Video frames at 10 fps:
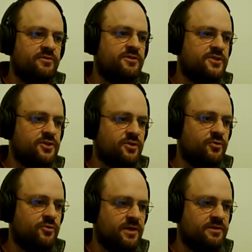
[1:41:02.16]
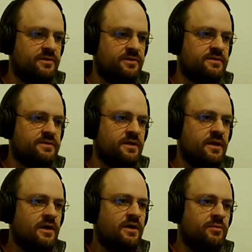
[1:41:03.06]
have in digital humanities,
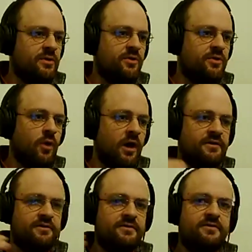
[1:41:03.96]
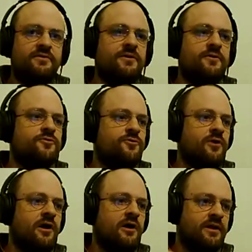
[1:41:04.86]
and maybe why it's difficult
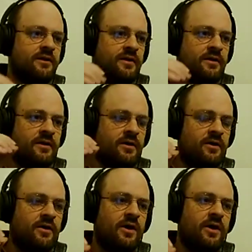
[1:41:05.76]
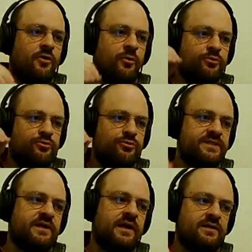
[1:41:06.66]
to have like a
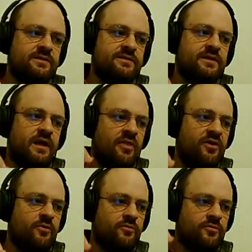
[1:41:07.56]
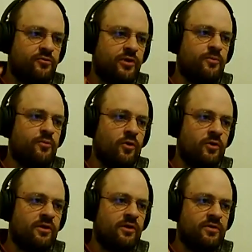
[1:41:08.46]
precise ethical
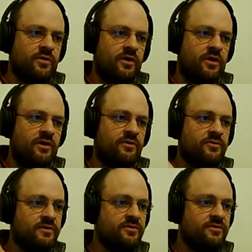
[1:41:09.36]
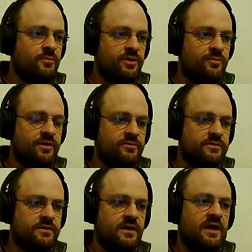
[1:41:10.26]
framework in the discipline,
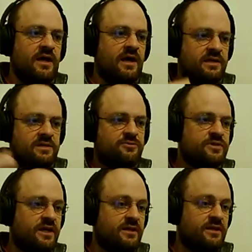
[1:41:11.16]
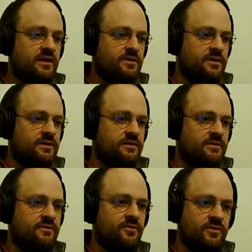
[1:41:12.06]
because as you said, David,
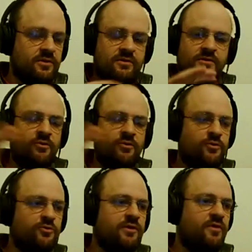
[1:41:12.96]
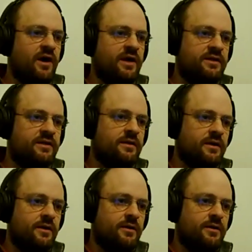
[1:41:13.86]
it's not a unified